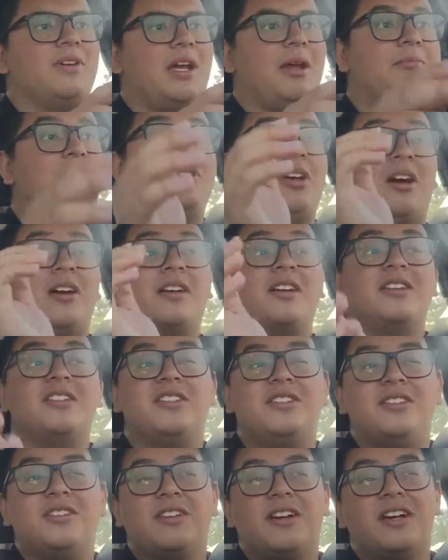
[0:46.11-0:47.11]
I'm talking
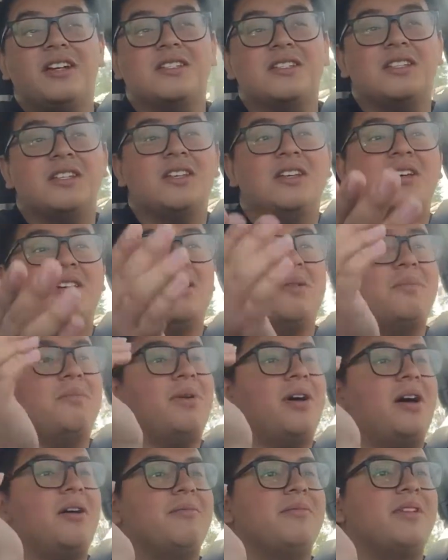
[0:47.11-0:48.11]
to you guys,
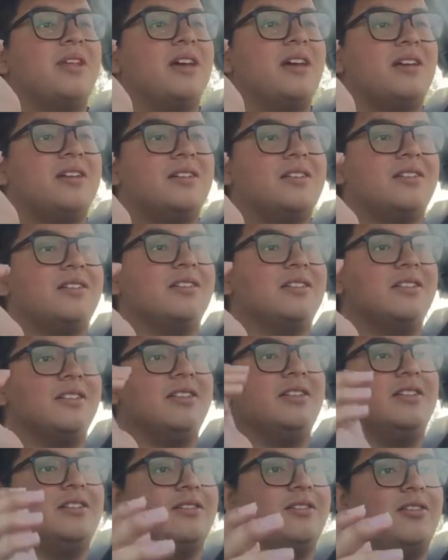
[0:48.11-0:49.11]
but I'm not,
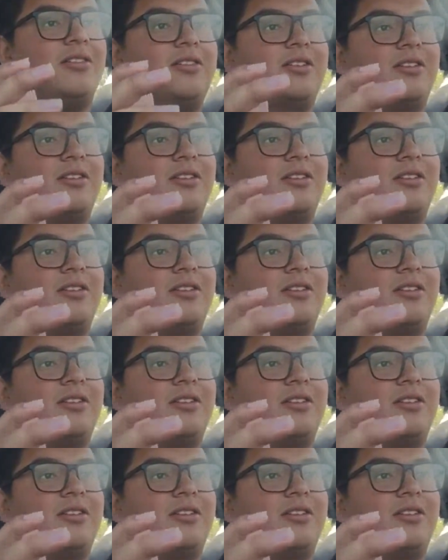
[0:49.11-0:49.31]
you know,